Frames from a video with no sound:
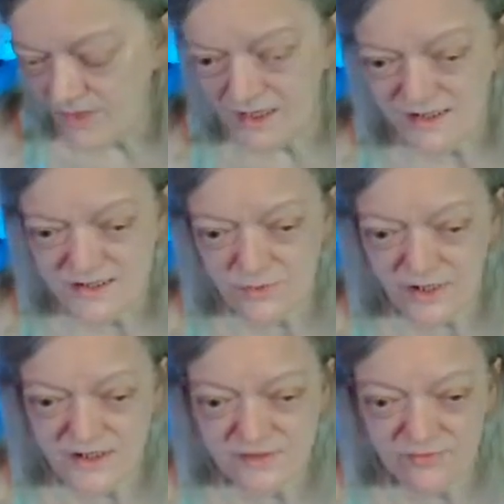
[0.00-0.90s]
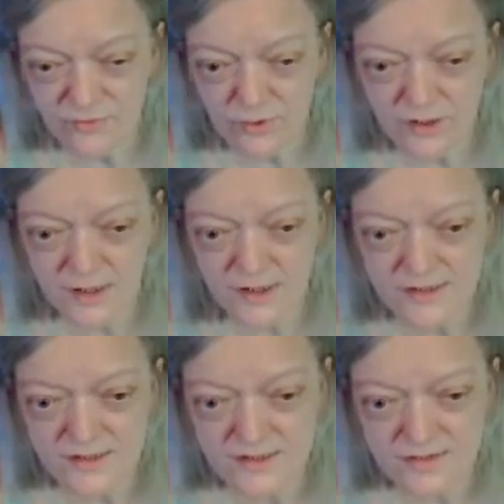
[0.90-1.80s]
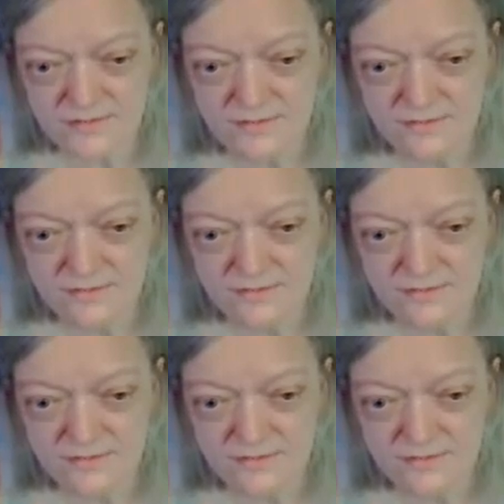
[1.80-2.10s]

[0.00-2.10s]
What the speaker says: And he's raising 4 kids,